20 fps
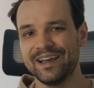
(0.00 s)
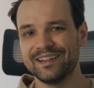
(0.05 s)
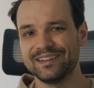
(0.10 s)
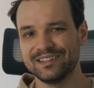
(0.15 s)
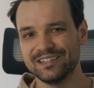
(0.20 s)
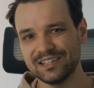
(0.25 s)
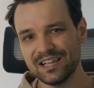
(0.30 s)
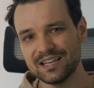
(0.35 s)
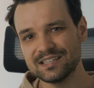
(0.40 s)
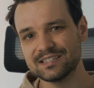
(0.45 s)
The
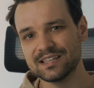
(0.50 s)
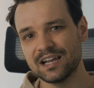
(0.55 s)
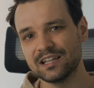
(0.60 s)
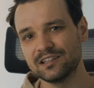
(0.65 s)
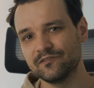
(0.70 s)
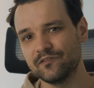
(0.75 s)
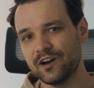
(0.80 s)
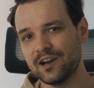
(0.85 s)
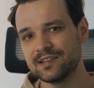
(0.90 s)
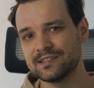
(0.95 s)
last
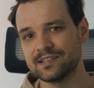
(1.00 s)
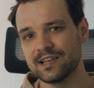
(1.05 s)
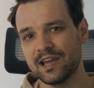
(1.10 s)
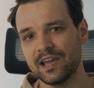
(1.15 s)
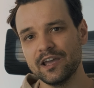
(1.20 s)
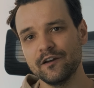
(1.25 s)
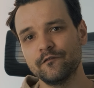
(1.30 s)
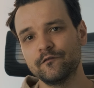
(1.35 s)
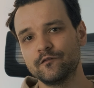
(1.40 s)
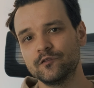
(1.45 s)
advice I
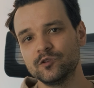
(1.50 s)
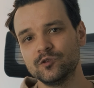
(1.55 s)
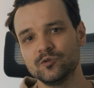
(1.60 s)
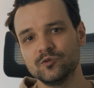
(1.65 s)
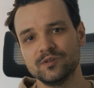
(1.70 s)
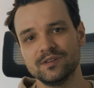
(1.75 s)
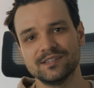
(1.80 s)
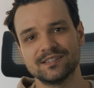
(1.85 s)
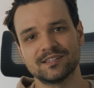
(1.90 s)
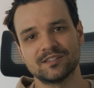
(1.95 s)
have for you
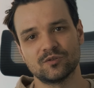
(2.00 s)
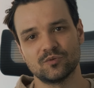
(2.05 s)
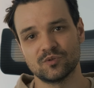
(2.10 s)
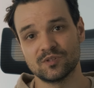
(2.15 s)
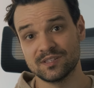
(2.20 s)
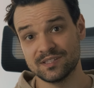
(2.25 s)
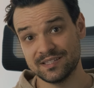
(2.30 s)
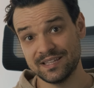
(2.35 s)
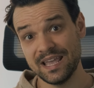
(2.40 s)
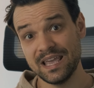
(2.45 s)
is to
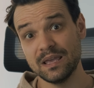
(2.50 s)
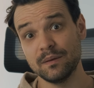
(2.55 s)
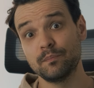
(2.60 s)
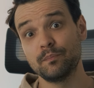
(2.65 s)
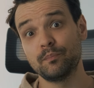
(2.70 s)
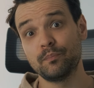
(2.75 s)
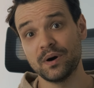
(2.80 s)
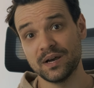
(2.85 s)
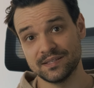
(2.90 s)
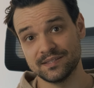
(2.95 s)
stay
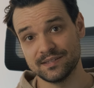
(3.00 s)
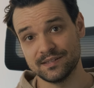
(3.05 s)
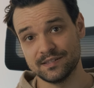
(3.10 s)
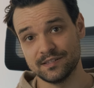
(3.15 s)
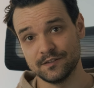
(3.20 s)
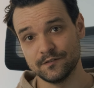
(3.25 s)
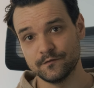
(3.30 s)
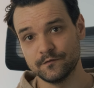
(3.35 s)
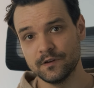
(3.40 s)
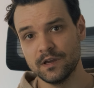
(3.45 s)

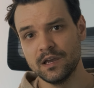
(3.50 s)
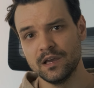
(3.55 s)
positive